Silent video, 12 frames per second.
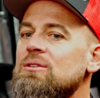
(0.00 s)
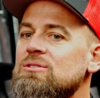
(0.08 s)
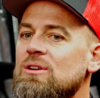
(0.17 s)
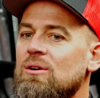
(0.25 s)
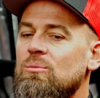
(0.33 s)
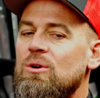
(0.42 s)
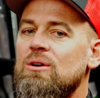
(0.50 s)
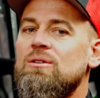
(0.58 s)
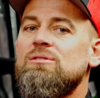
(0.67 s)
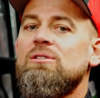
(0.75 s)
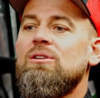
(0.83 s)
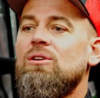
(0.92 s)
steer
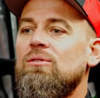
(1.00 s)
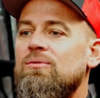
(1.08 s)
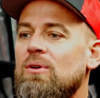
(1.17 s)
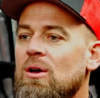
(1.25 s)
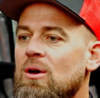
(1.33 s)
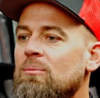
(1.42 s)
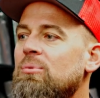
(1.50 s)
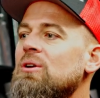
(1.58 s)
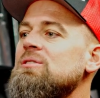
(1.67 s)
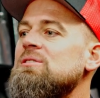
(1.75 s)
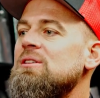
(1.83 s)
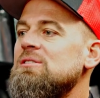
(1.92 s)
works and you've put a
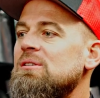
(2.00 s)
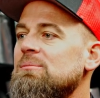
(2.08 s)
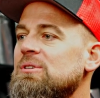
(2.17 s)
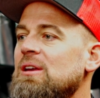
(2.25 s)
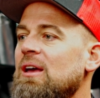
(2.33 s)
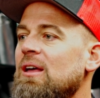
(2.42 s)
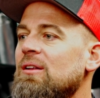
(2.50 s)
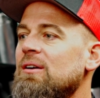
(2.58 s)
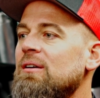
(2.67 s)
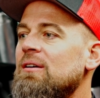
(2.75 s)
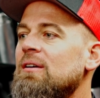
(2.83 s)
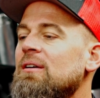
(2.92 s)
system together,
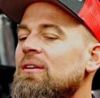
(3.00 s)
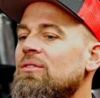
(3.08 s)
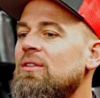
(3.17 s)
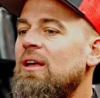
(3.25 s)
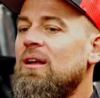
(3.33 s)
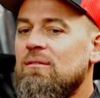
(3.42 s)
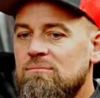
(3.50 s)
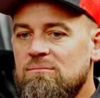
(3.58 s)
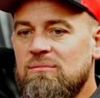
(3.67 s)
then